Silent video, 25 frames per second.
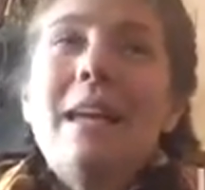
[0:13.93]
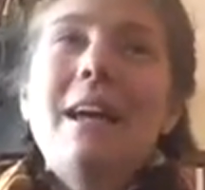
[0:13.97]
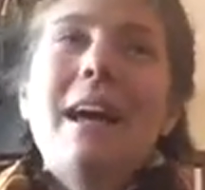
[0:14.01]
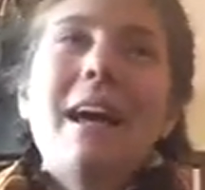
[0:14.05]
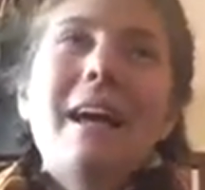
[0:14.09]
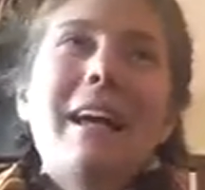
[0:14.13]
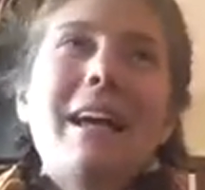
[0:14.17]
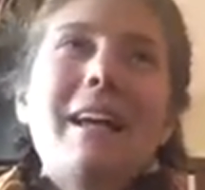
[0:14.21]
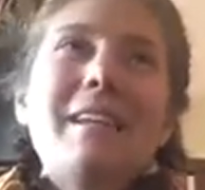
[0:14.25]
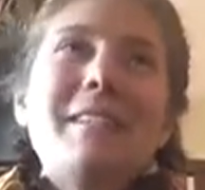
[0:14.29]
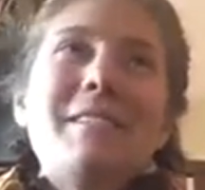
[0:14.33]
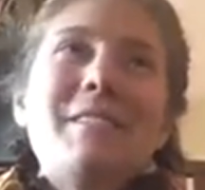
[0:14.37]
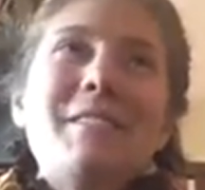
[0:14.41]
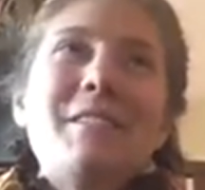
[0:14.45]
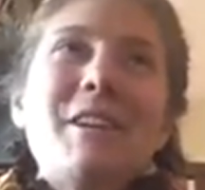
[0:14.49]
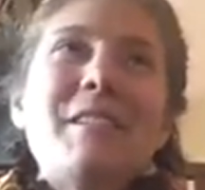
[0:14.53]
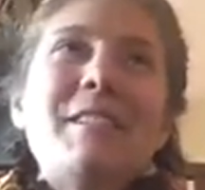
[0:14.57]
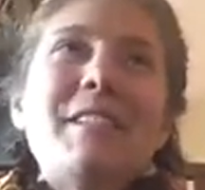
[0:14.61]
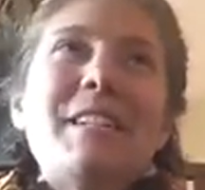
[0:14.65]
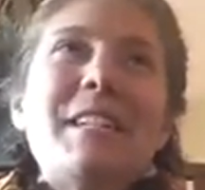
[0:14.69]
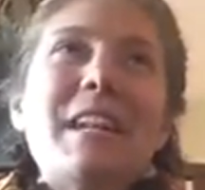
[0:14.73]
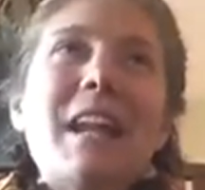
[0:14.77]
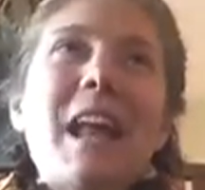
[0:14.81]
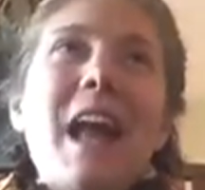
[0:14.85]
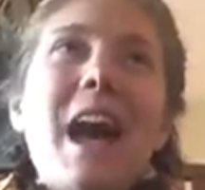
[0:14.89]
I guess,
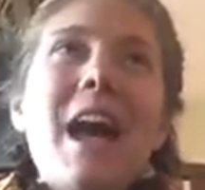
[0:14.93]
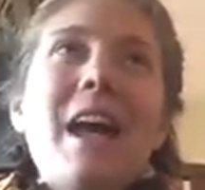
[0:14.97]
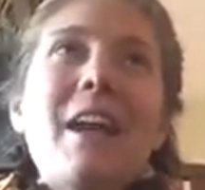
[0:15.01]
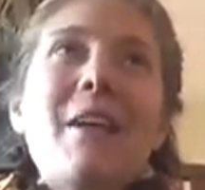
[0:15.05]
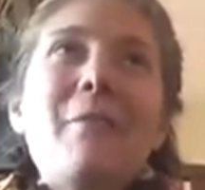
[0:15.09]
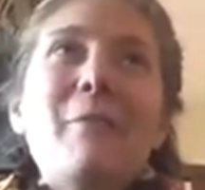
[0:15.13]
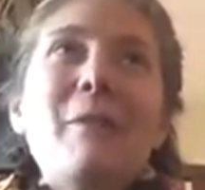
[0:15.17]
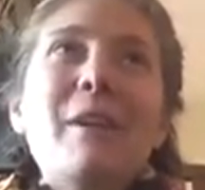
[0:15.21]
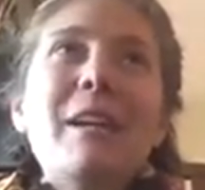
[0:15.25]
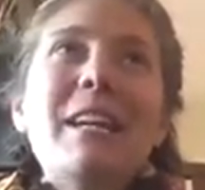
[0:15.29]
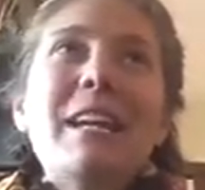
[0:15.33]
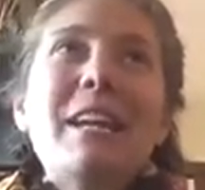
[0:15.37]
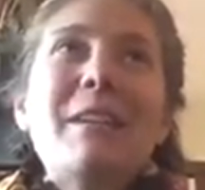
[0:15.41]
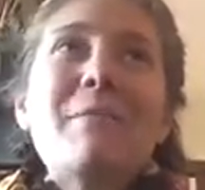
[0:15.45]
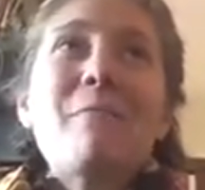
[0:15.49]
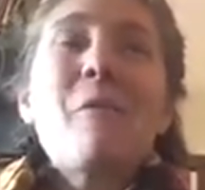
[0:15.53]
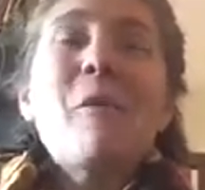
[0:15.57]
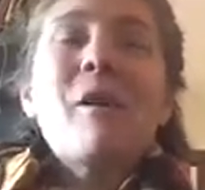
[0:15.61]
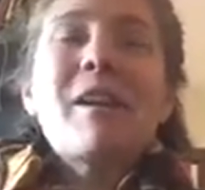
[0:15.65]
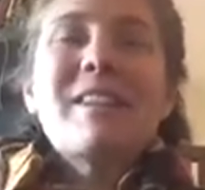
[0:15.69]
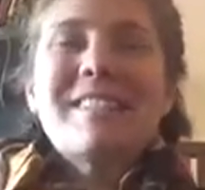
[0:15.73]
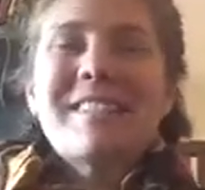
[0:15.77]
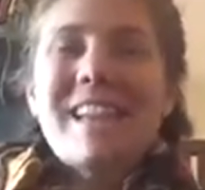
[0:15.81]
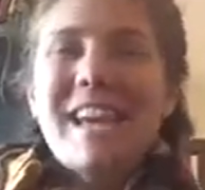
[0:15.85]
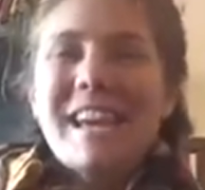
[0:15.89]
Jason and I, we're getting
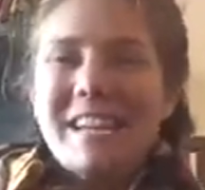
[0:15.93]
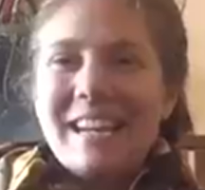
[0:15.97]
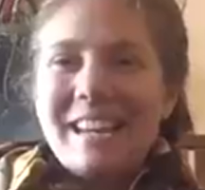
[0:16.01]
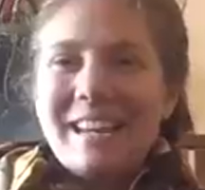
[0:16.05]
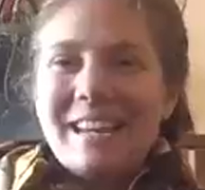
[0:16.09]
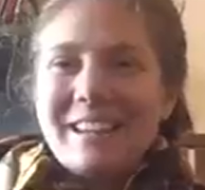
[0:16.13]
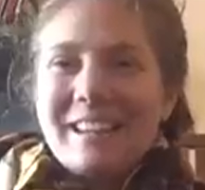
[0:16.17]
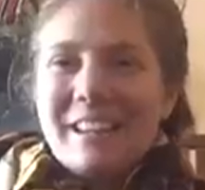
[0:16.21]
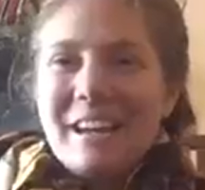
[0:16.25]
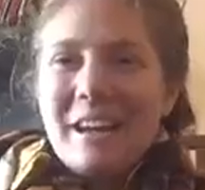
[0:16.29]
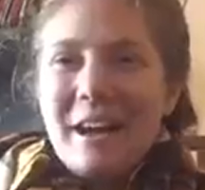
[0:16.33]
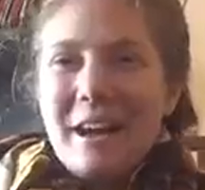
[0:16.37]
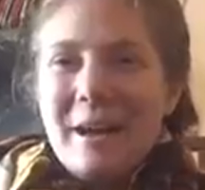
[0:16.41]
more excited.